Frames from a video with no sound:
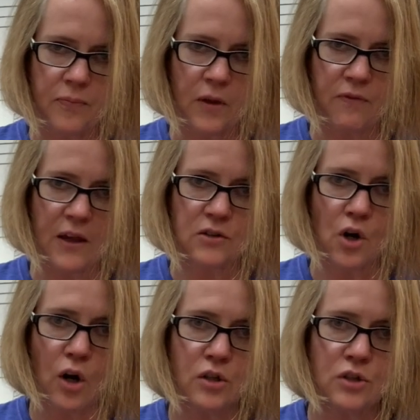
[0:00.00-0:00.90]
If that's
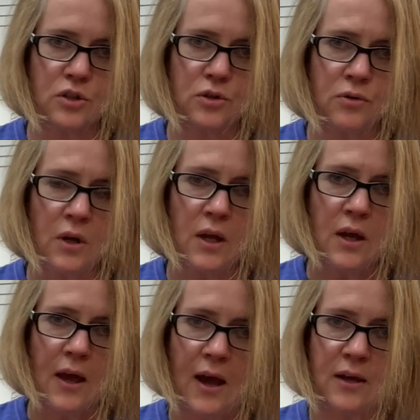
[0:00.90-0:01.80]
hard to do,
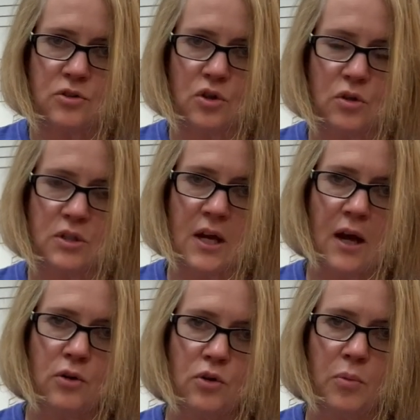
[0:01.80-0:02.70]
ask your
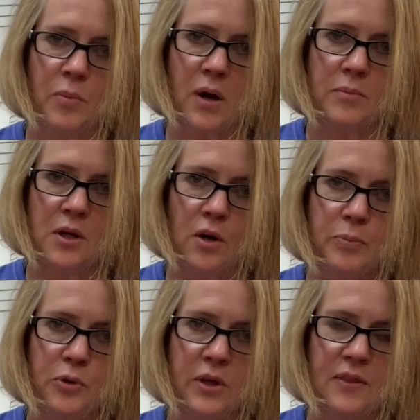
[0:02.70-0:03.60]
dad or your mom to
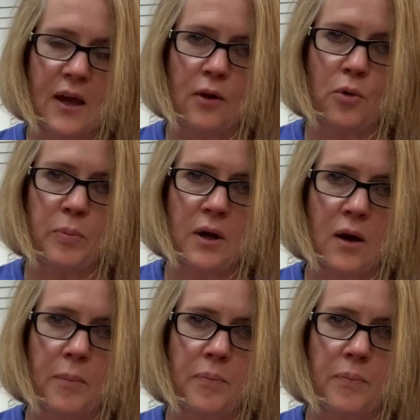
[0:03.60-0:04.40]
help you get that open up.